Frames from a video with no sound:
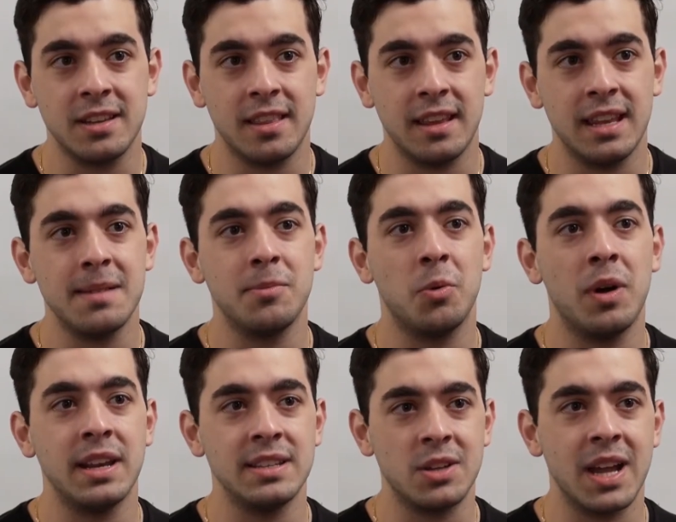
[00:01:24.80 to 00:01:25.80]
the number
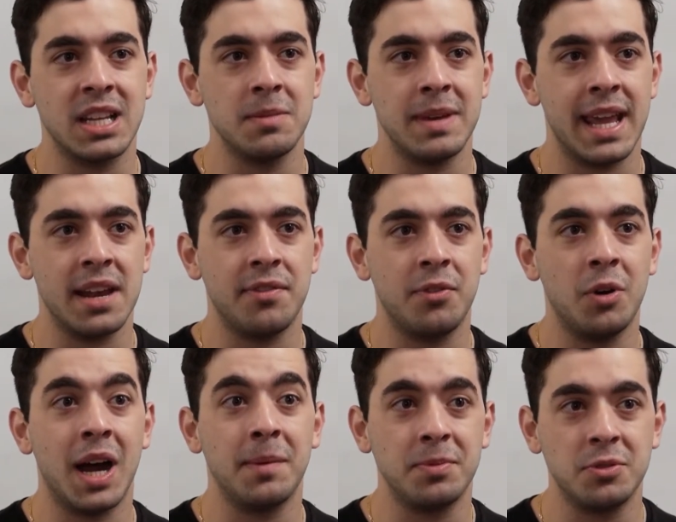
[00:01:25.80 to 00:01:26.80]
1, is going to be out
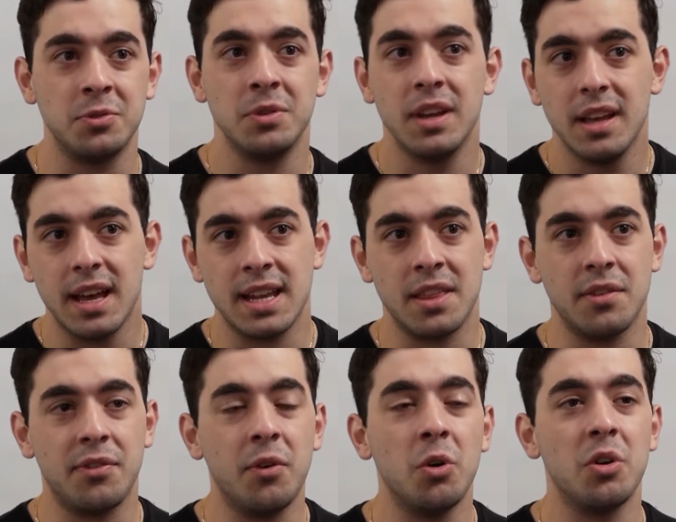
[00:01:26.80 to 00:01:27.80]
for up to another
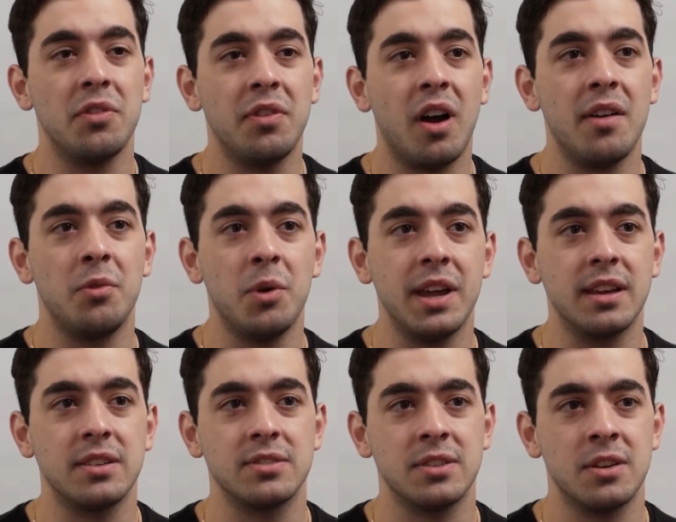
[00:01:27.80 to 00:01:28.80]
4 or 5
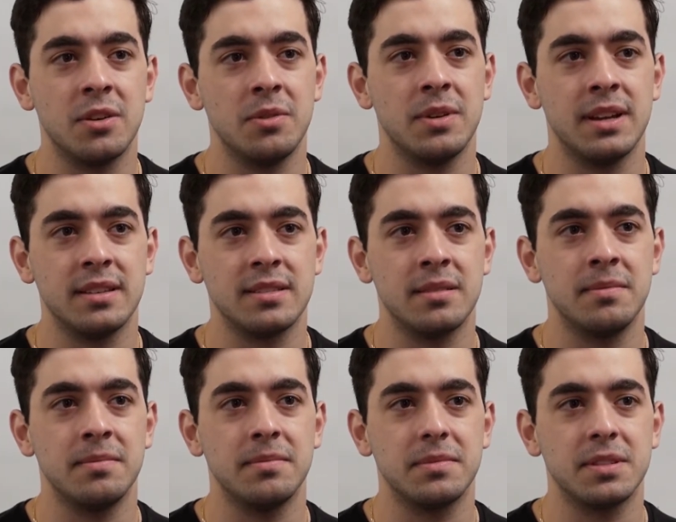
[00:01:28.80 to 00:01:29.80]
weeks. Wow.
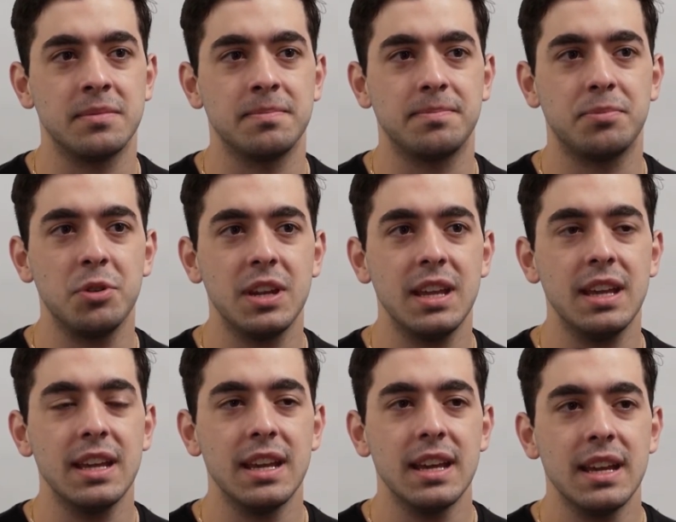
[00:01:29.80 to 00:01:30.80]
So some
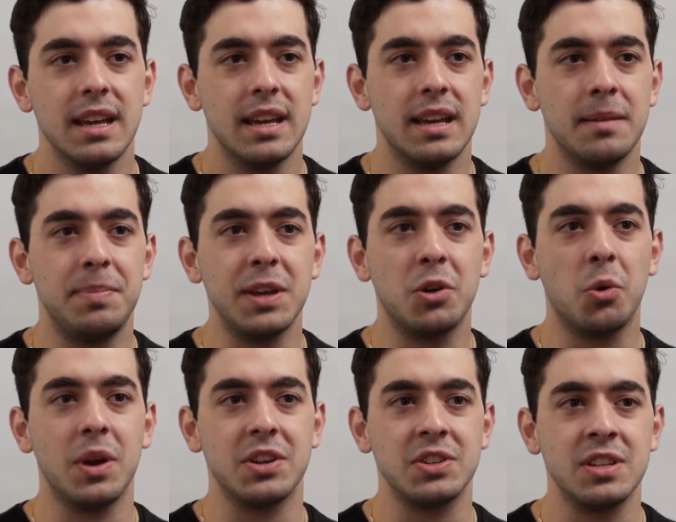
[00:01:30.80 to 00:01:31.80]
pretty big
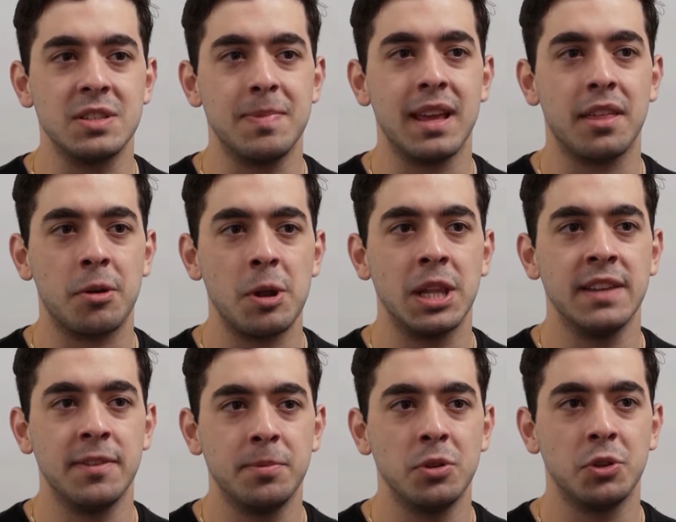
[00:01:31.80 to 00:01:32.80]
questions being thrown
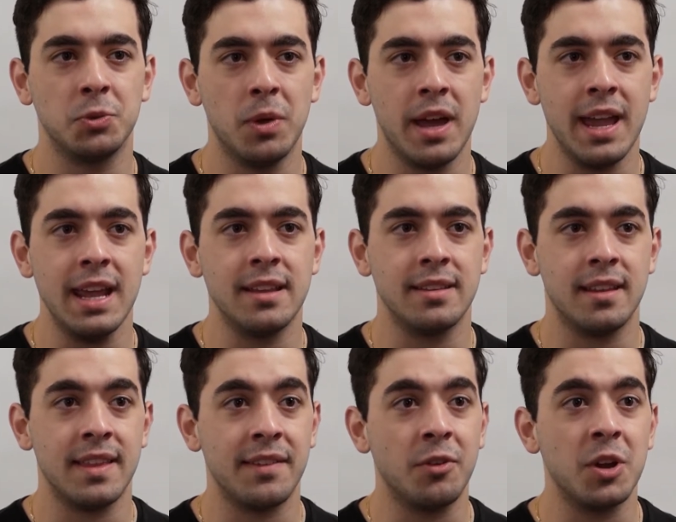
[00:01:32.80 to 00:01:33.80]
Liverpool's way, and
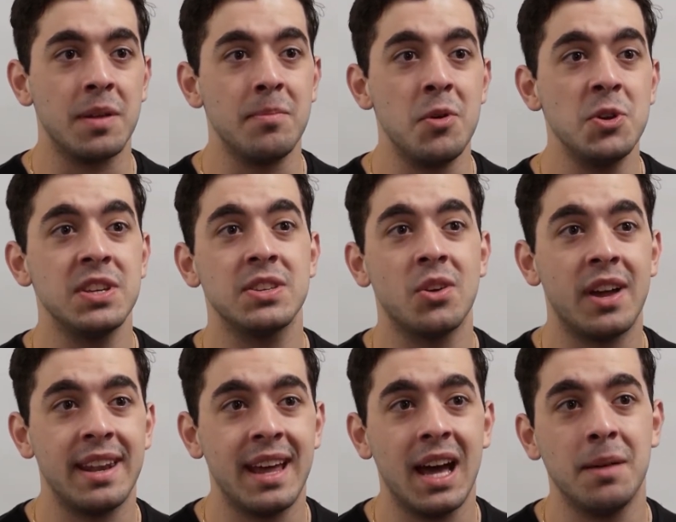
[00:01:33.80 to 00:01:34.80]
they've got a
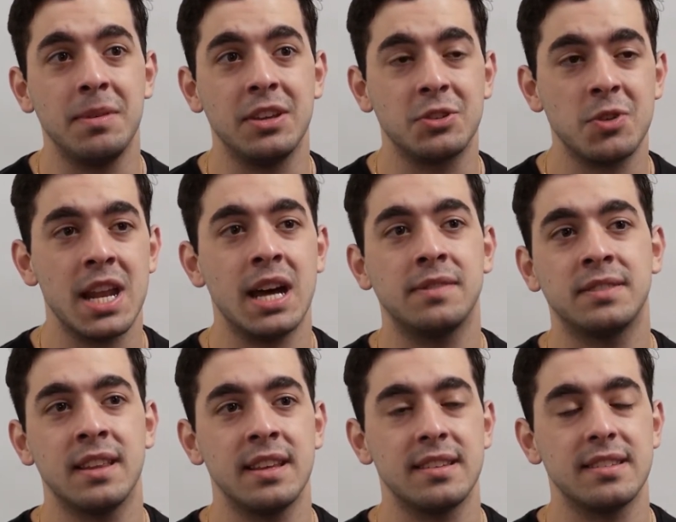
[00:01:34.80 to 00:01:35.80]
Merseyside derby straight
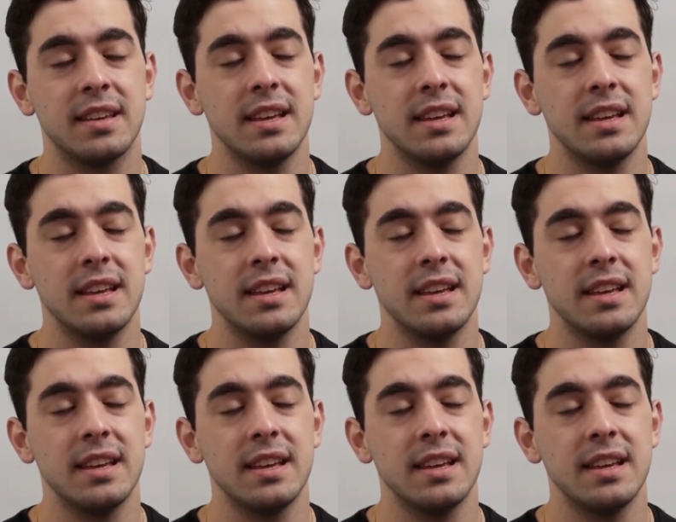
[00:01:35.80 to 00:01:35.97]
after this